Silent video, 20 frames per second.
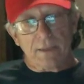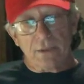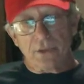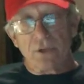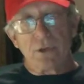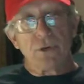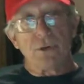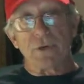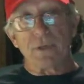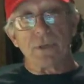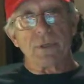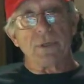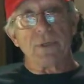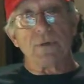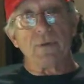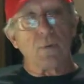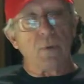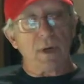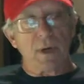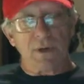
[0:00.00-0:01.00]
juices
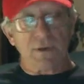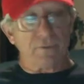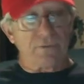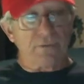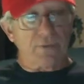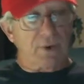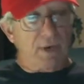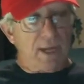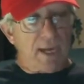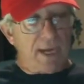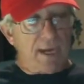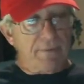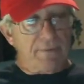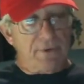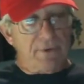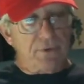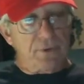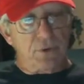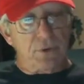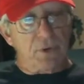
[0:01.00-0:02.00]
are wonderful. I've
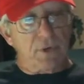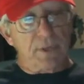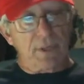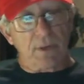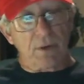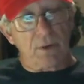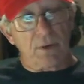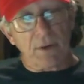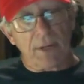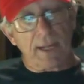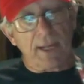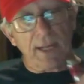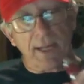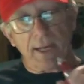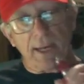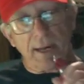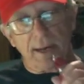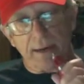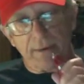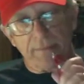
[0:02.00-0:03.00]
enjoyed the holy hell
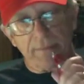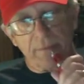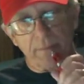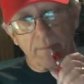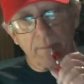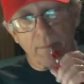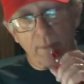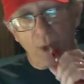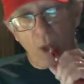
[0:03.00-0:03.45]
out of them.